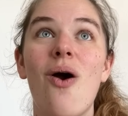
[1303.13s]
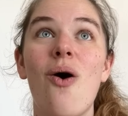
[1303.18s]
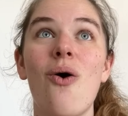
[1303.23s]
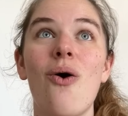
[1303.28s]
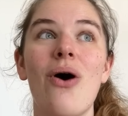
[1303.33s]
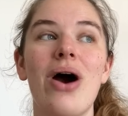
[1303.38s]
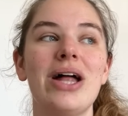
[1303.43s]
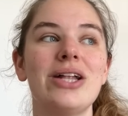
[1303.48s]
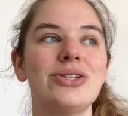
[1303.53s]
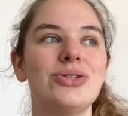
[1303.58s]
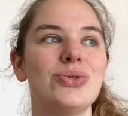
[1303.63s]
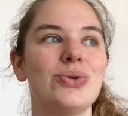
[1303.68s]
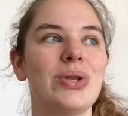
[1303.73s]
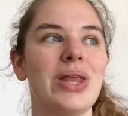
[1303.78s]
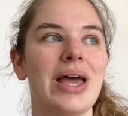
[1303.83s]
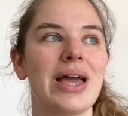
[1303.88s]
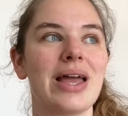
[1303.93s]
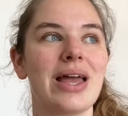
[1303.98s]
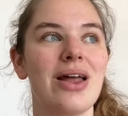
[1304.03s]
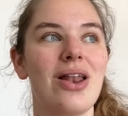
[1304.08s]
oh, I'll do
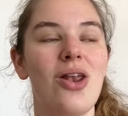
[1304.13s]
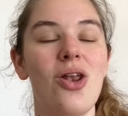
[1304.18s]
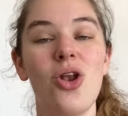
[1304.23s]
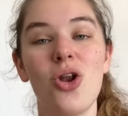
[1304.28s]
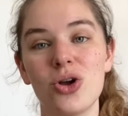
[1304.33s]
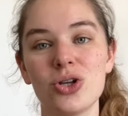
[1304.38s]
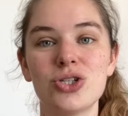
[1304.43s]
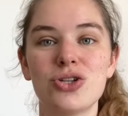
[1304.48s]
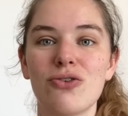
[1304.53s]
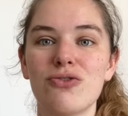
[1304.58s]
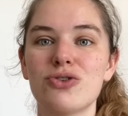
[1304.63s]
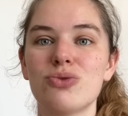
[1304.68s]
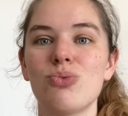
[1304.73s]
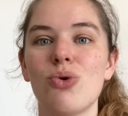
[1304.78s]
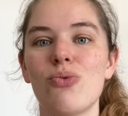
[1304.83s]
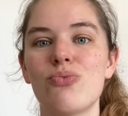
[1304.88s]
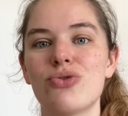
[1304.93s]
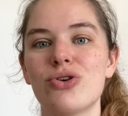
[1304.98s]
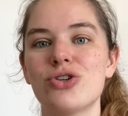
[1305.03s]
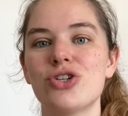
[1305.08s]
like lots of small
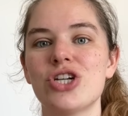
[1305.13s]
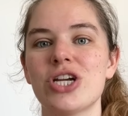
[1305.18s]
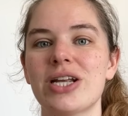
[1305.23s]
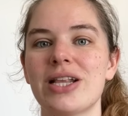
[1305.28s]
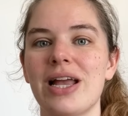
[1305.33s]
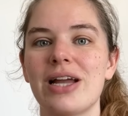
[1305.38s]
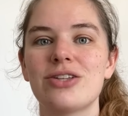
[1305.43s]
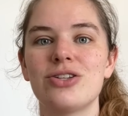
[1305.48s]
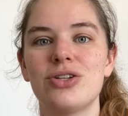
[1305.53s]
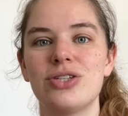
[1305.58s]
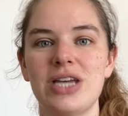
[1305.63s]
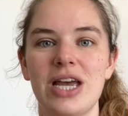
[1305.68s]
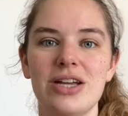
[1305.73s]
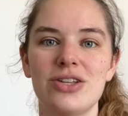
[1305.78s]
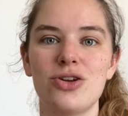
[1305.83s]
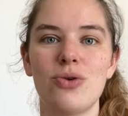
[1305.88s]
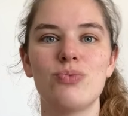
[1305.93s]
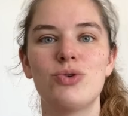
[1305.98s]
projects like the tank top,